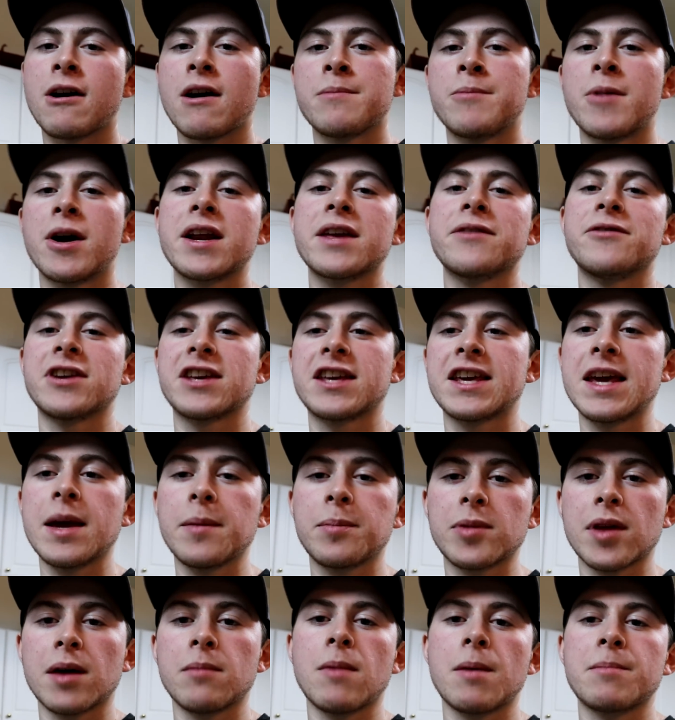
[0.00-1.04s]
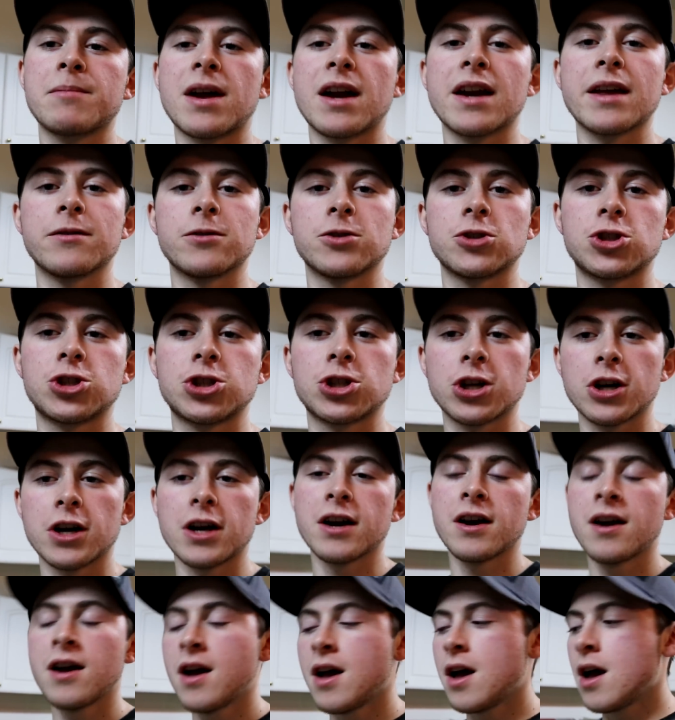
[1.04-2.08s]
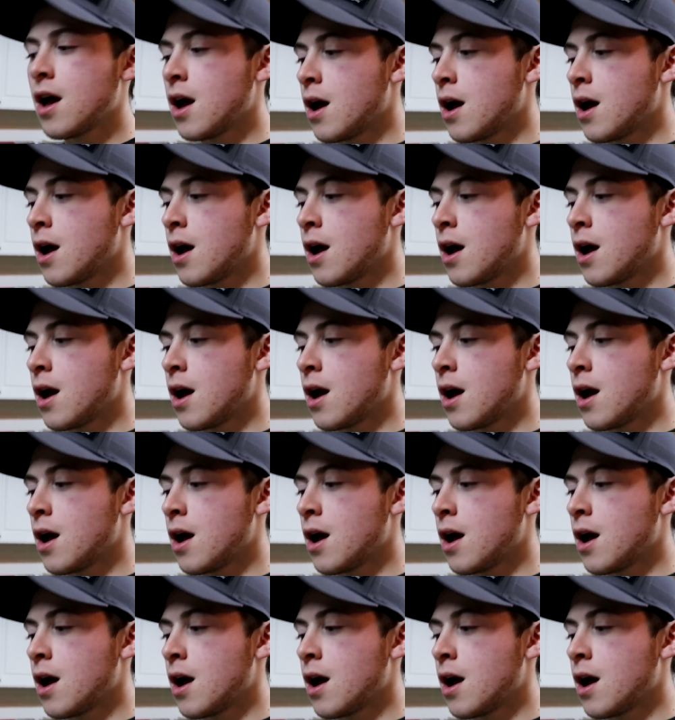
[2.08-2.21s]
I might even keep them, I'm not even sure.